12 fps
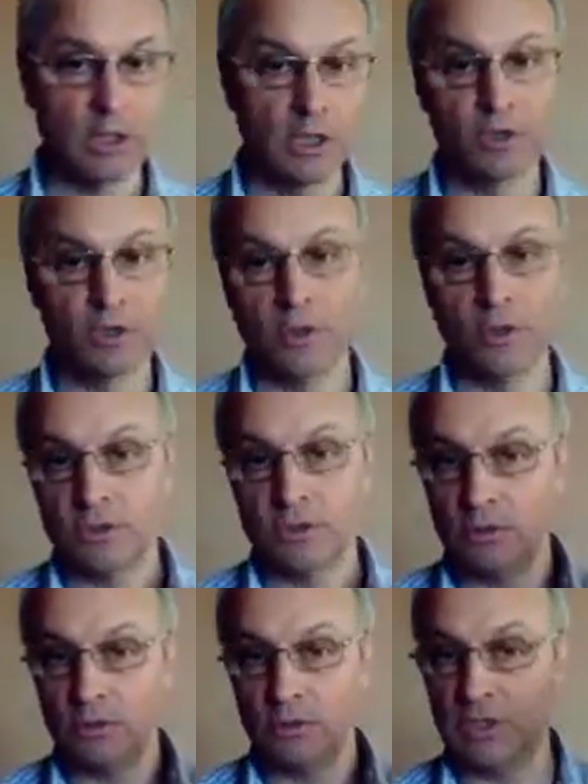you're going
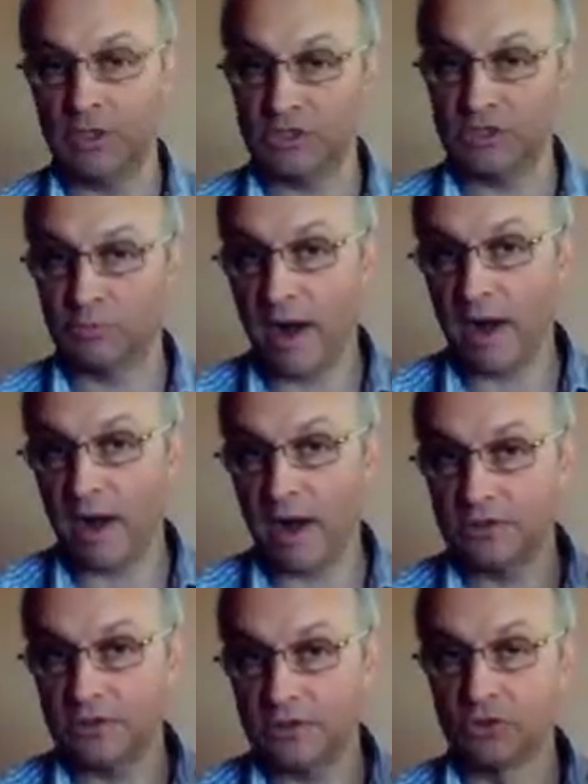to be
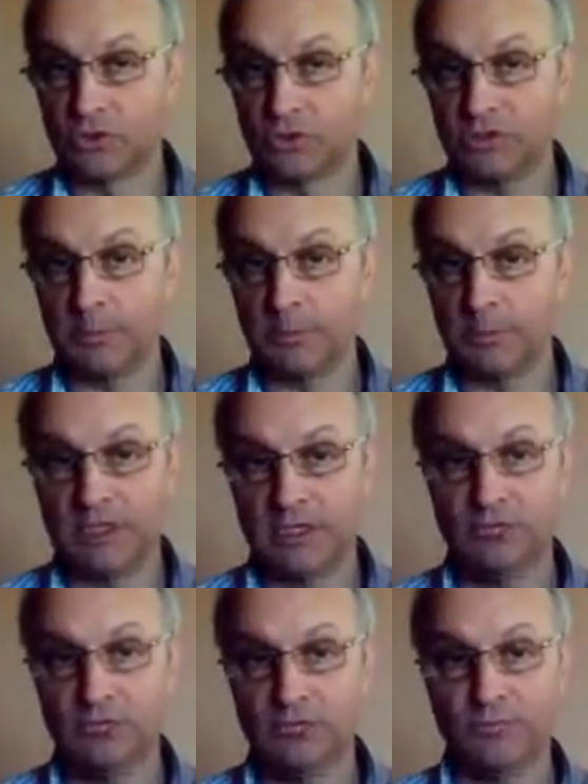spreading this news, which I'm going to
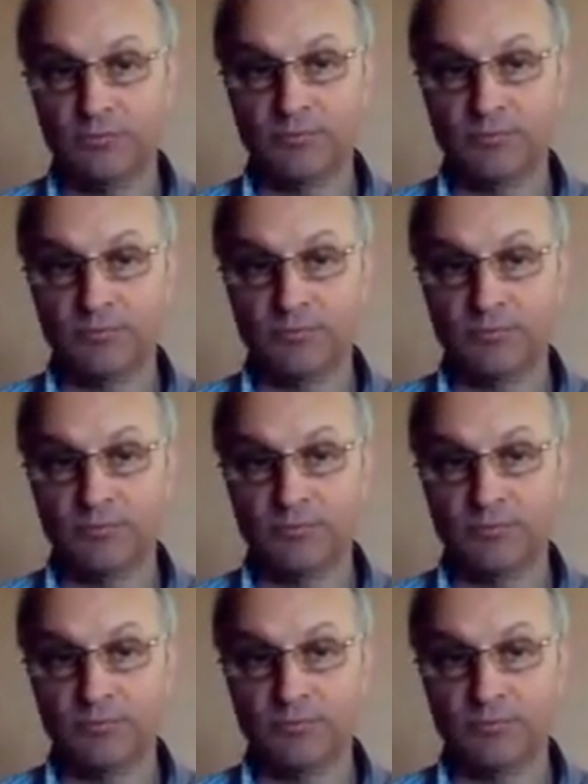give you.